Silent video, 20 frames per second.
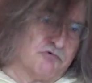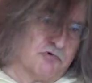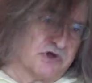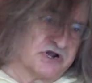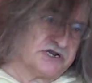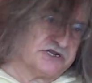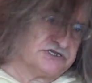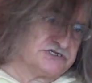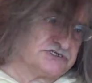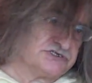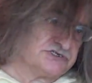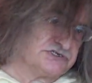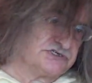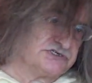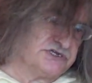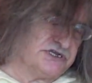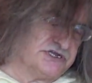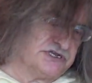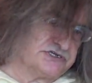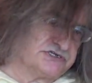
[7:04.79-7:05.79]
one
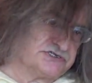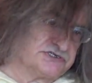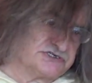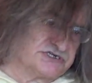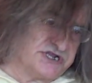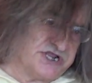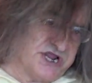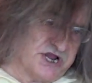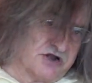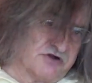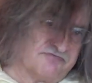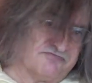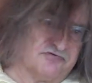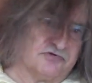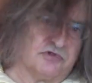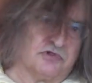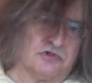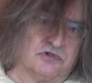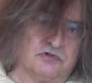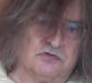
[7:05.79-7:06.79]
is
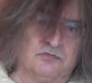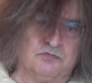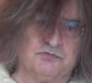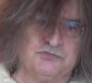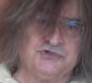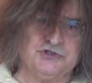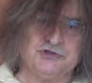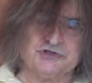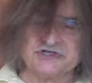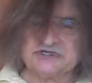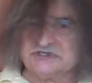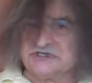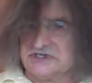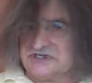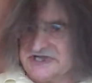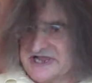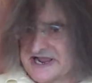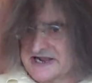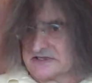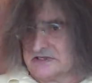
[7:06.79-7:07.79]
careful, you can
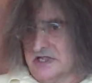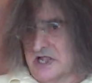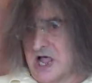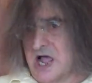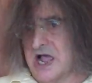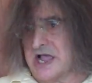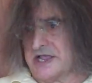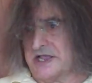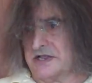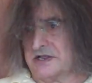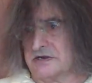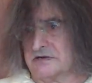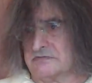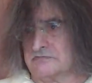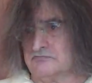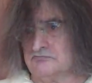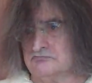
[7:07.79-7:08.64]
detect lying.